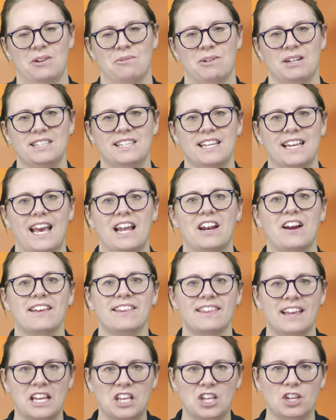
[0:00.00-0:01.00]
Once again, I
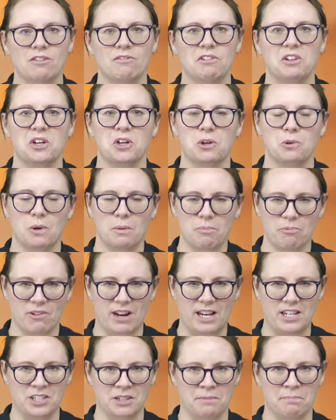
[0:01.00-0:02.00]
thank you for your
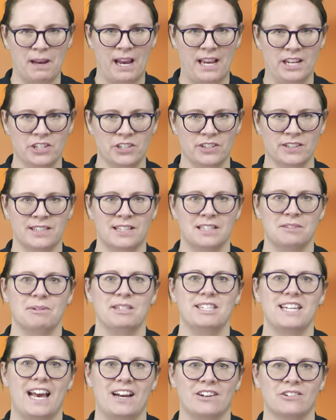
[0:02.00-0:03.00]
cooperation and patience as we
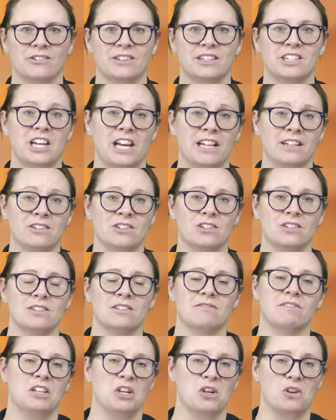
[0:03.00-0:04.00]
tackle the challenges
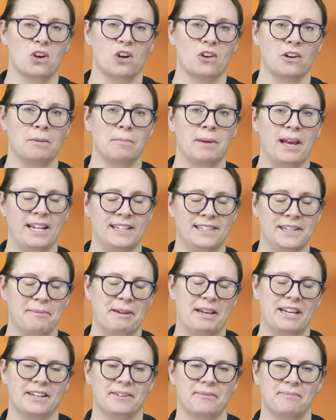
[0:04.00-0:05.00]
of the ongoing
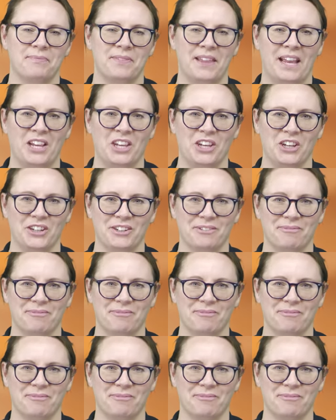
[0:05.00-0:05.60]
pandemic. Thank you.